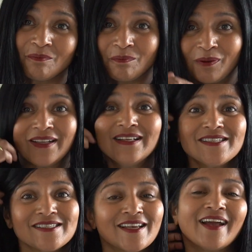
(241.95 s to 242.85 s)

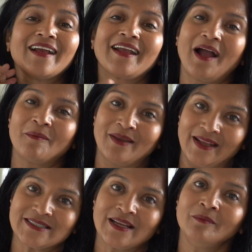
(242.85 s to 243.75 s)
Please come
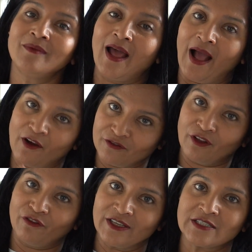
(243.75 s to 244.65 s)
next time after
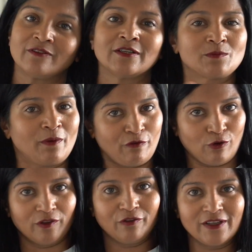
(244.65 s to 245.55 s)
the festival is
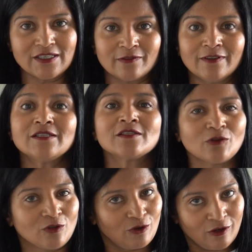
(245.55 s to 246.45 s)
before the festival, so
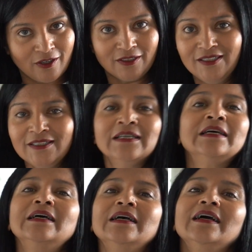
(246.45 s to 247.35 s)
you heard it.
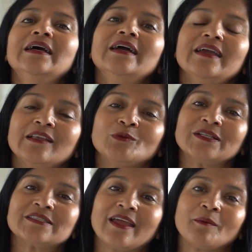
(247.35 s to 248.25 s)
It will
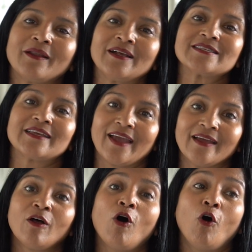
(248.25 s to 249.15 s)
take place
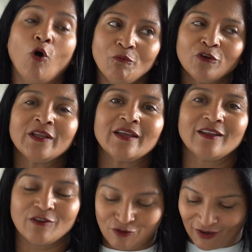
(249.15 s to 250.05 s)
again, hopefully
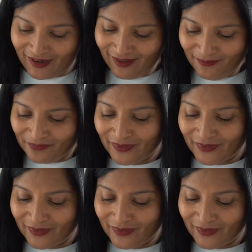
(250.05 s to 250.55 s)
in Rio.